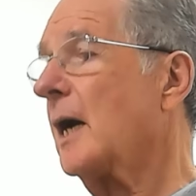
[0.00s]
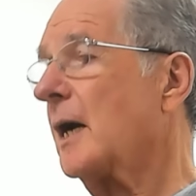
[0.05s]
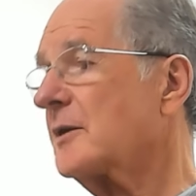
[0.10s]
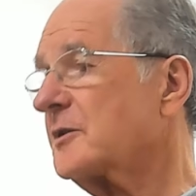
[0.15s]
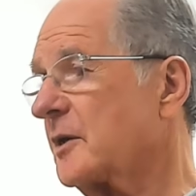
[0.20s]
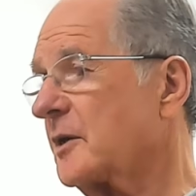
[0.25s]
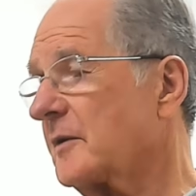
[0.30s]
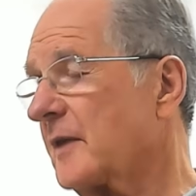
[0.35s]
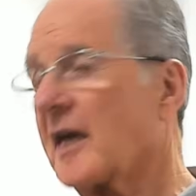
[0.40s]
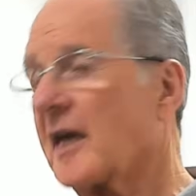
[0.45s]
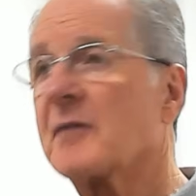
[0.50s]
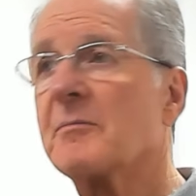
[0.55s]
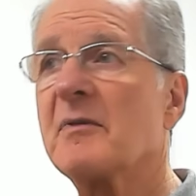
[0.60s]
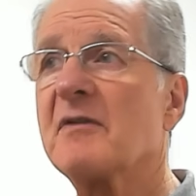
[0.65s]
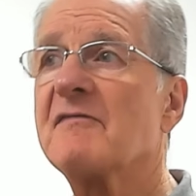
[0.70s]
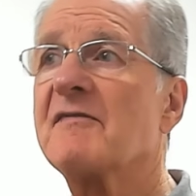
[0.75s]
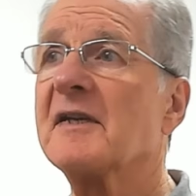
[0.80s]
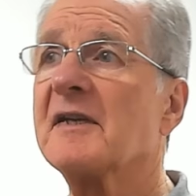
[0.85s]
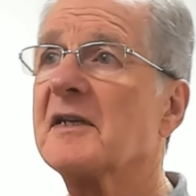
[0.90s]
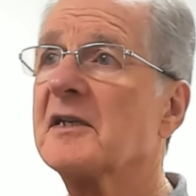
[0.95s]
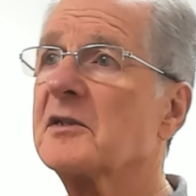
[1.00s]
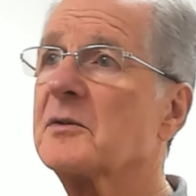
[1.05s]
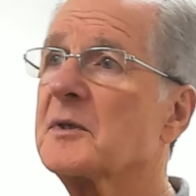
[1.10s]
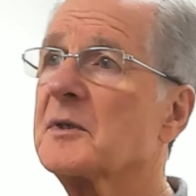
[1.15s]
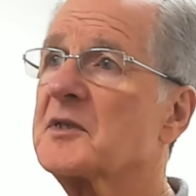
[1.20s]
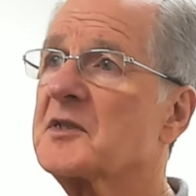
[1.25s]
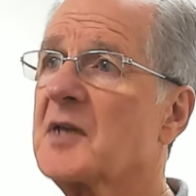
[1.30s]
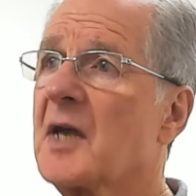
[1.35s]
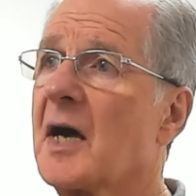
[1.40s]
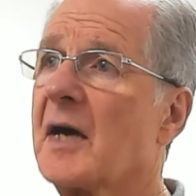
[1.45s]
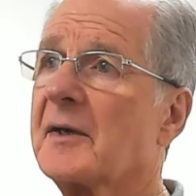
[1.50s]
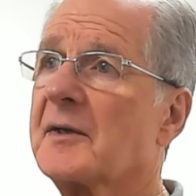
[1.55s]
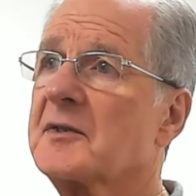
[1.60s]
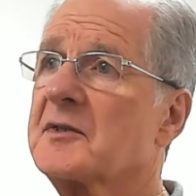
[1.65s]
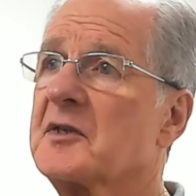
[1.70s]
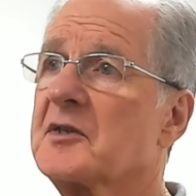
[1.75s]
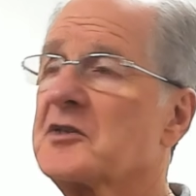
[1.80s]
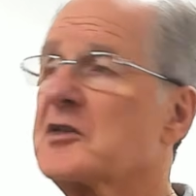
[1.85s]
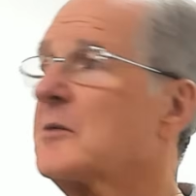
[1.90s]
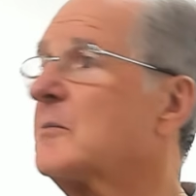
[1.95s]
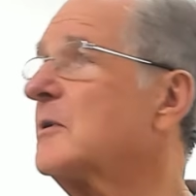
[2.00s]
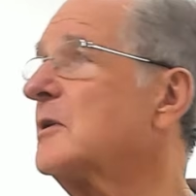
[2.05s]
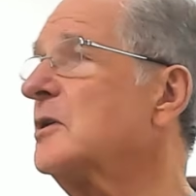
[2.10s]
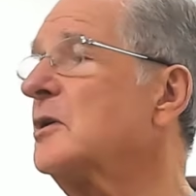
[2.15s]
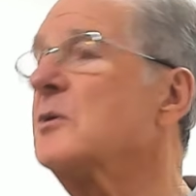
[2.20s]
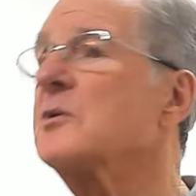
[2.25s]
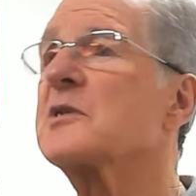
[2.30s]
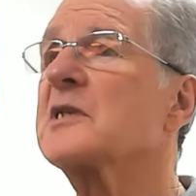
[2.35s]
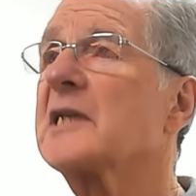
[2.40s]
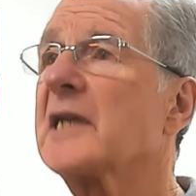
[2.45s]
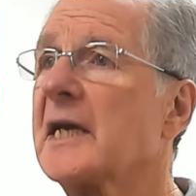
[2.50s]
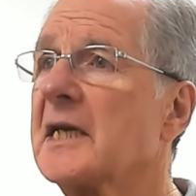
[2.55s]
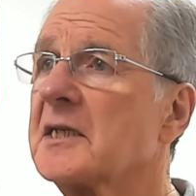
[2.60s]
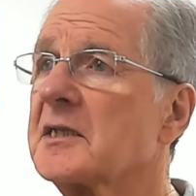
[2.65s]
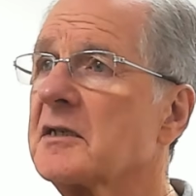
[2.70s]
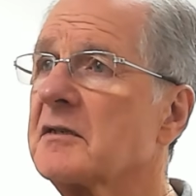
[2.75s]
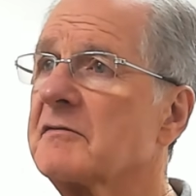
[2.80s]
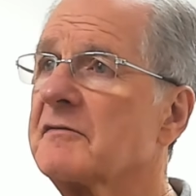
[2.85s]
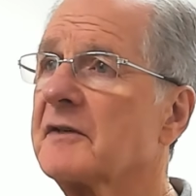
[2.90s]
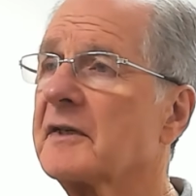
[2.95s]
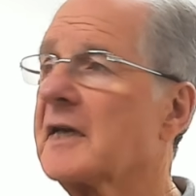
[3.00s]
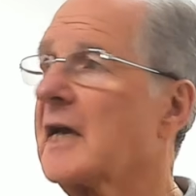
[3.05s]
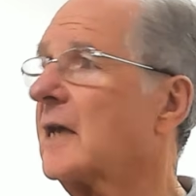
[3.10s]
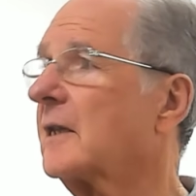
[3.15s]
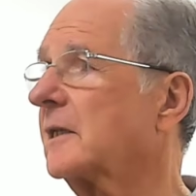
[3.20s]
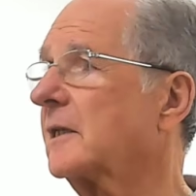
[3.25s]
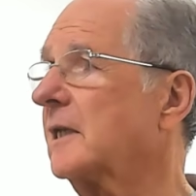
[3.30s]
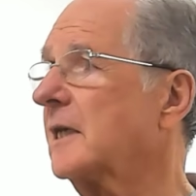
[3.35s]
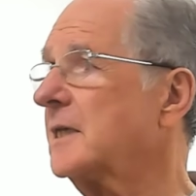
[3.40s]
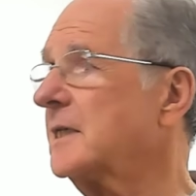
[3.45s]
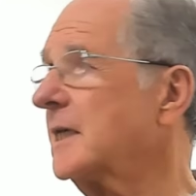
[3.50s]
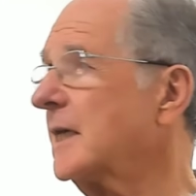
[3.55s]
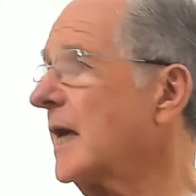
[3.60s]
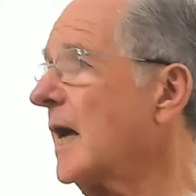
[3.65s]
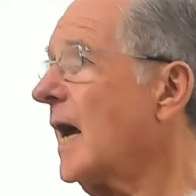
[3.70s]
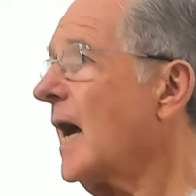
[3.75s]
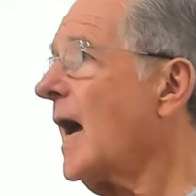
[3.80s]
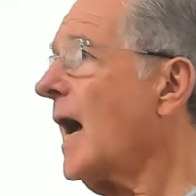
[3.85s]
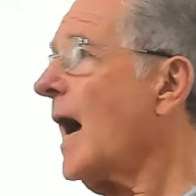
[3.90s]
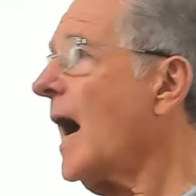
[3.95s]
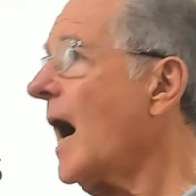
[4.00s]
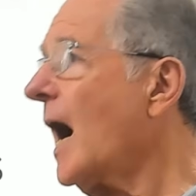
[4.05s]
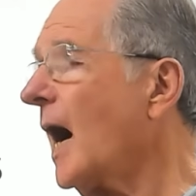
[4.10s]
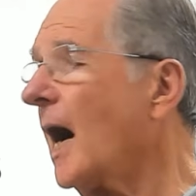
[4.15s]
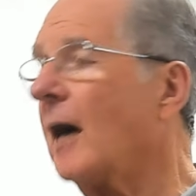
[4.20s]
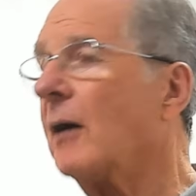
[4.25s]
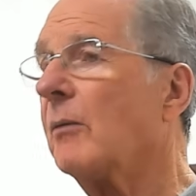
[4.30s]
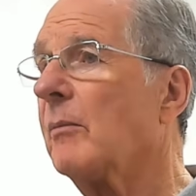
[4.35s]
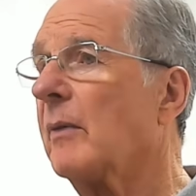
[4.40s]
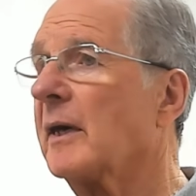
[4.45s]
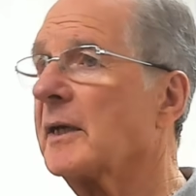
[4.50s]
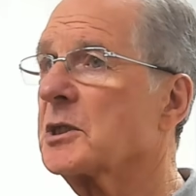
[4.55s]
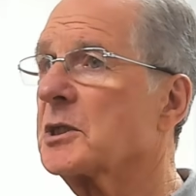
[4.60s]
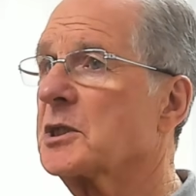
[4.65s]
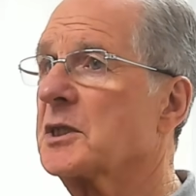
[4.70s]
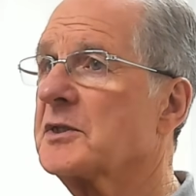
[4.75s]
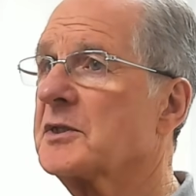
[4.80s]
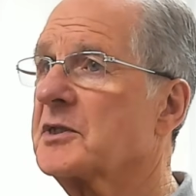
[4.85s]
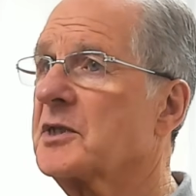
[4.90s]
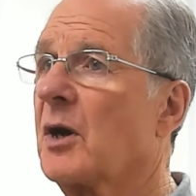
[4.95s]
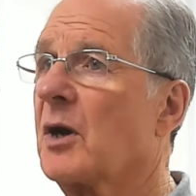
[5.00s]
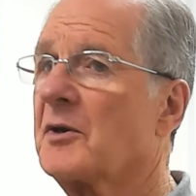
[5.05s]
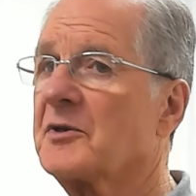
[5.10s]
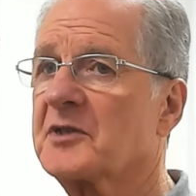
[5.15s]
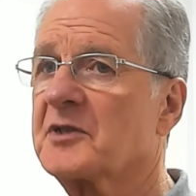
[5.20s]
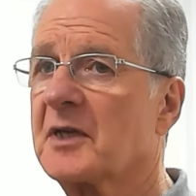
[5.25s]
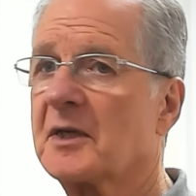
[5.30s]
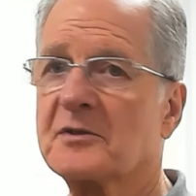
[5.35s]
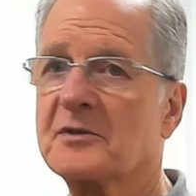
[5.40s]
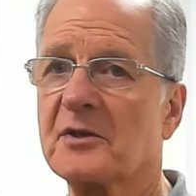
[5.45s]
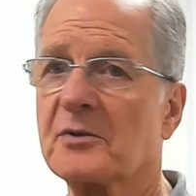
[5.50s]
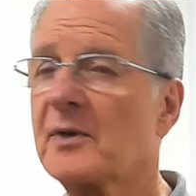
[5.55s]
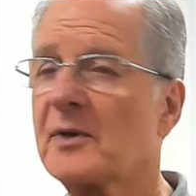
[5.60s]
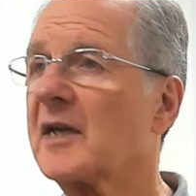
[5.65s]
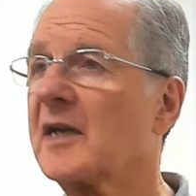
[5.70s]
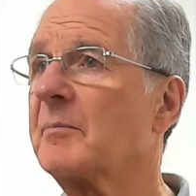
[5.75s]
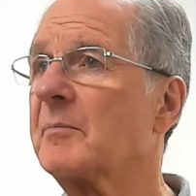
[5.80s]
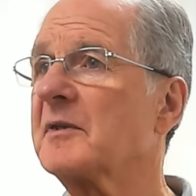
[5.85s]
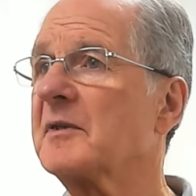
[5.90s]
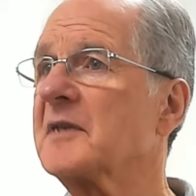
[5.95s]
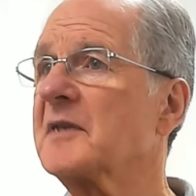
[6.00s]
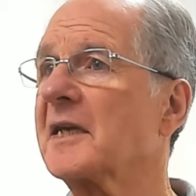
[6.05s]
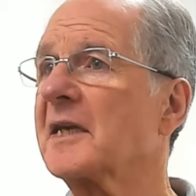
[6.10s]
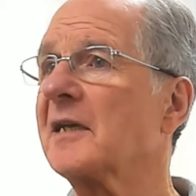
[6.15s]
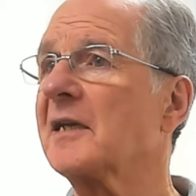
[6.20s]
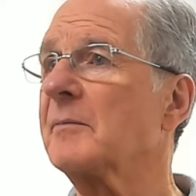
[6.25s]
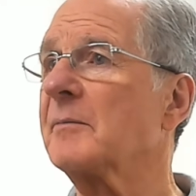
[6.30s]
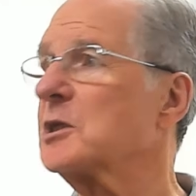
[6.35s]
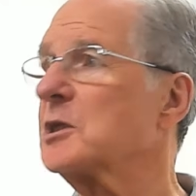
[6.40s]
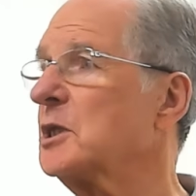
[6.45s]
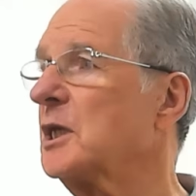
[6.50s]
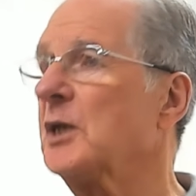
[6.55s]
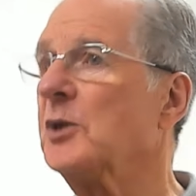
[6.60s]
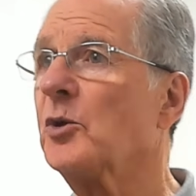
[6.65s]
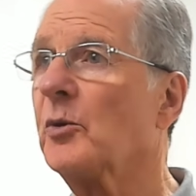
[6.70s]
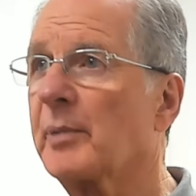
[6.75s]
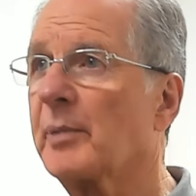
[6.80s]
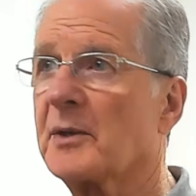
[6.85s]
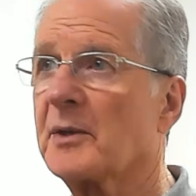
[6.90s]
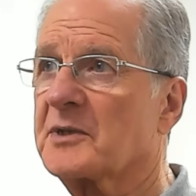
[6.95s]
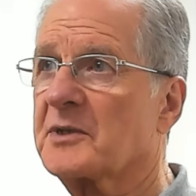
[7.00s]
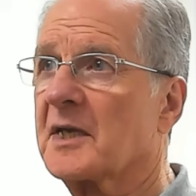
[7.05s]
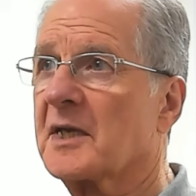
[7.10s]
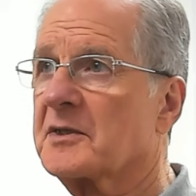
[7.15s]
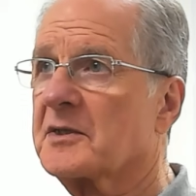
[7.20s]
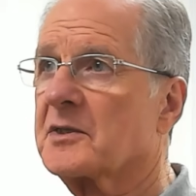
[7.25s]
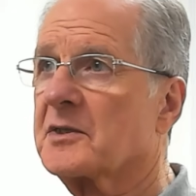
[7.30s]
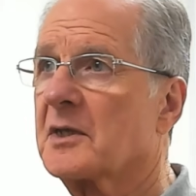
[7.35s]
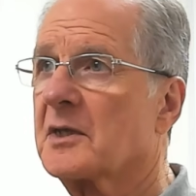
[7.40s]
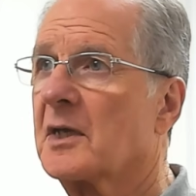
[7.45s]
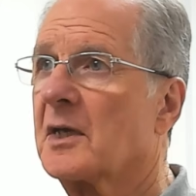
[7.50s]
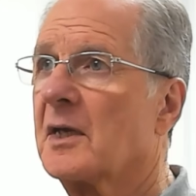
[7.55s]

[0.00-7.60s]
so that can be fed into a SCADA system and used later for calculating how much it's costing to run a particular machine or process.